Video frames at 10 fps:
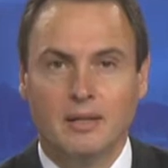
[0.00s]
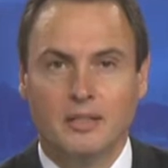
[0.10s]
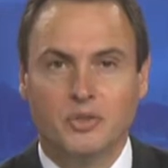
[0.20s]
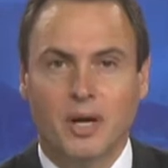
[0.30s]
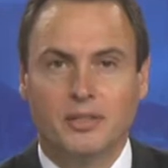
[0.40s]

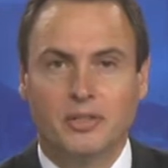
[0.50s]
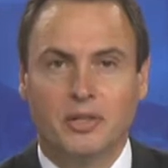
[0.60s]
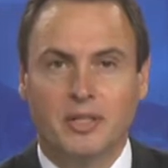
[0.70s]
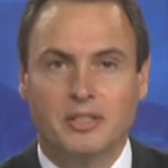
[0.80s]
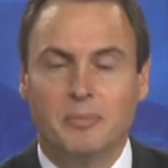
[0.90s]
The Shrine
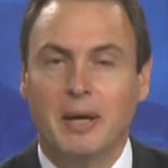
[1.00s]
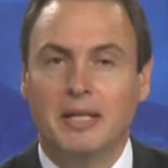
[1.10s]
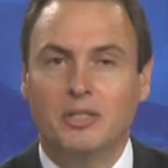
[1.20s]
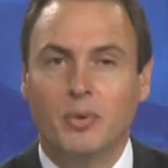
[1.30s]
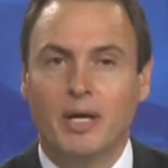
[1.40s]
Circus
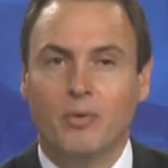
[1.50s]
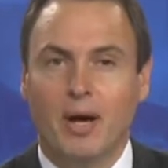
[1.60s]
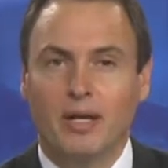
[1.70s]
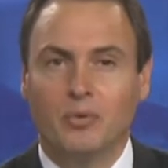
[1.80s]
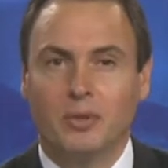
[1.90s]
made its way to
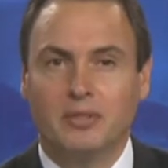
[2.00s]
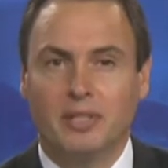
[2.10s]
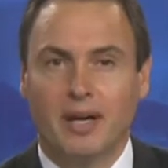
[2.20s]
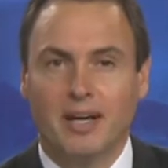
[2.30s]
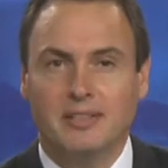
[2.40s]
Ironwood
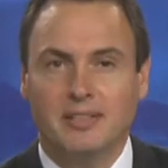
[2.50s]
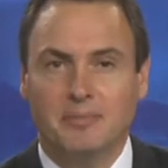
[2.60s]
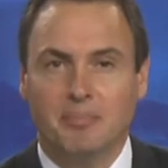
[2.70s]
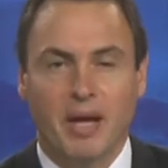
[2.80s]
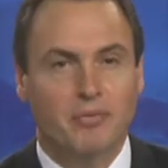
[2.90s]

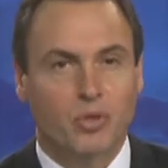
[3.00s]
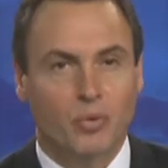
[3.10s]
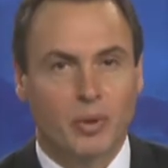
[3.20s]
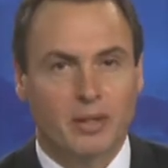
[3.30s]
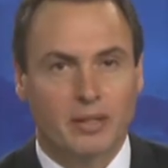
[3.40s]
tonight after
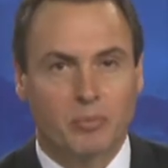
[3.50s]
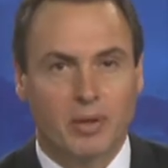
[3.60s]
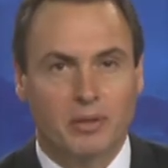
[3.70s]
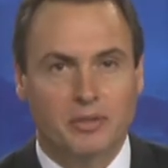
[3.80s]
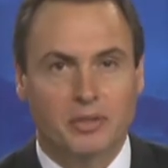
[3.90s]
a Ringling
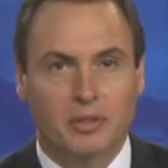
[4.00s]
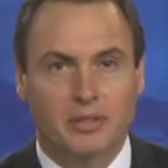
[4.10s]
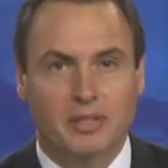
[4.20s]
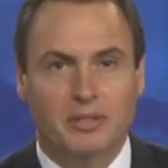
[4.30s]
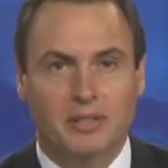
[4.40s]
Brothers
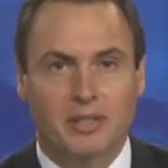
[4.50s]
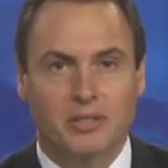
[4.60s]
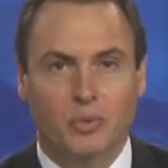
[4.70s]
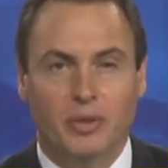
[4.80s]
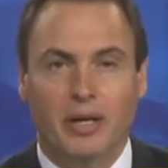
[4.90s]
Circus
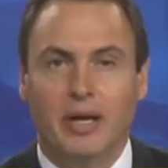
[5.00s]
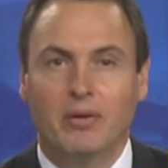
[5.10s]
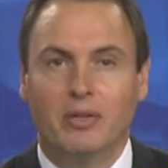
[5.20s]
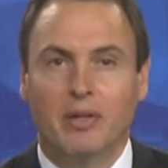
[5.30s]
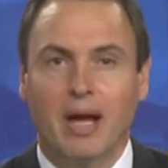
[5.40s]
incident where an
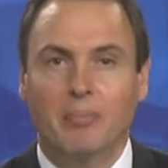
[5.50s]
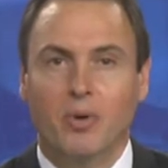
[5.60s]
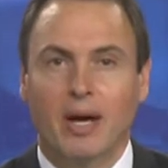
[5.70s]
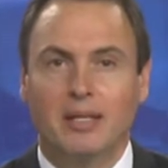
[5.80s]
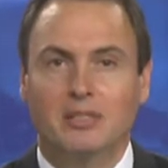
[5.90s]
aerial
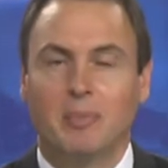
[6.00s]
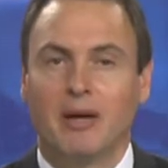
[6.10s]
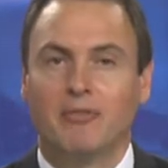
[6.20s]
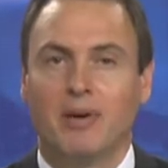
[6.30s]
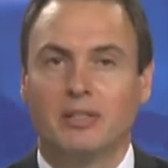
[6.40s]
apparatus
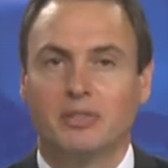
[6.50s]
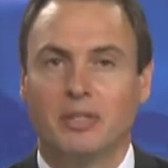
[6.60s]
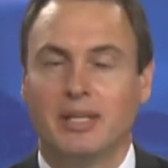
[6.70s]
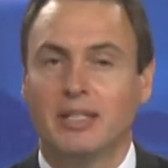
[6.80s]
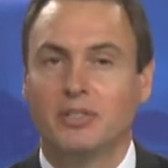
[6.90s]

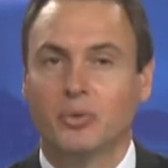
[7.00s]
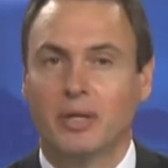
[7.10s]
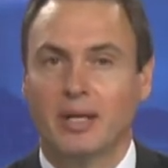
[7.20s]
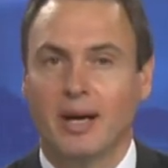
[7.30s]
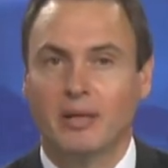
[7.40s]
malfunctioned,
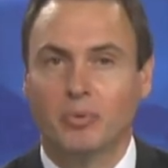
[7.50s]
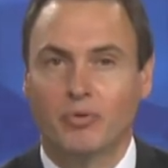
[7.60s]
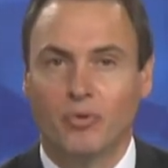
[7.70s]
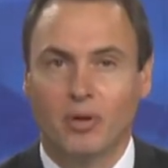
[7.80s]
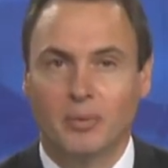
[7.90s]
injuring nine
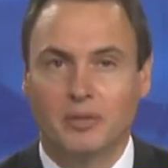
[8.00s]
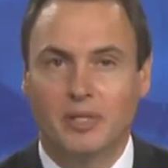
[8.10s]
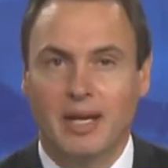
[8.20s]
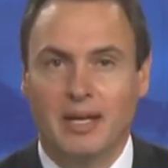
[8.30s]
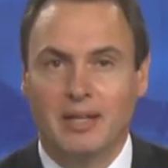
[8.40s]
performers.
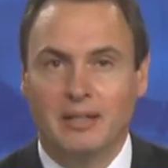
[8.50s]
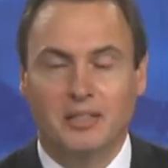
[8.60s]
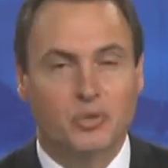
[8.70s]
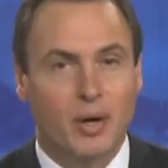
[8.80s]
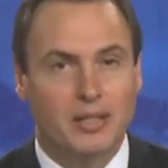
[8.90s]
The
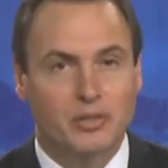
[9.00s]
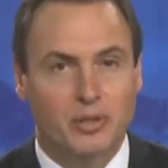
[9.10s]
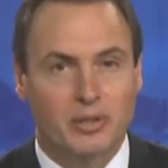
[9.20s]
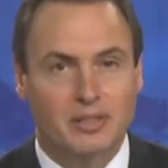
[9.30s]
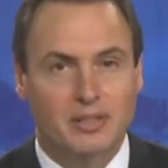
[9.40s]
Shrine
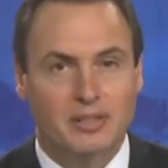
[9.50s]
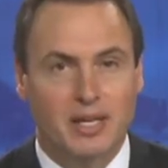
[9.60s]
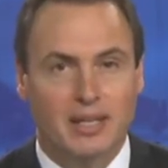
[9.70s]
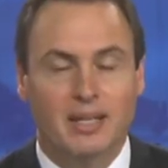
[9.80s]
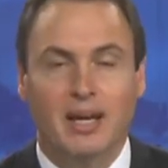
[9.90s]
Circus is
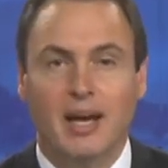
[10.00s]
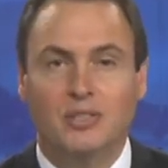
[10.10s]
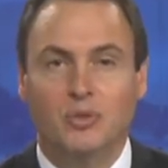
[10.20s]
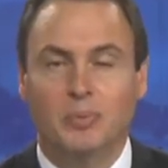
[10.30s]
taking extra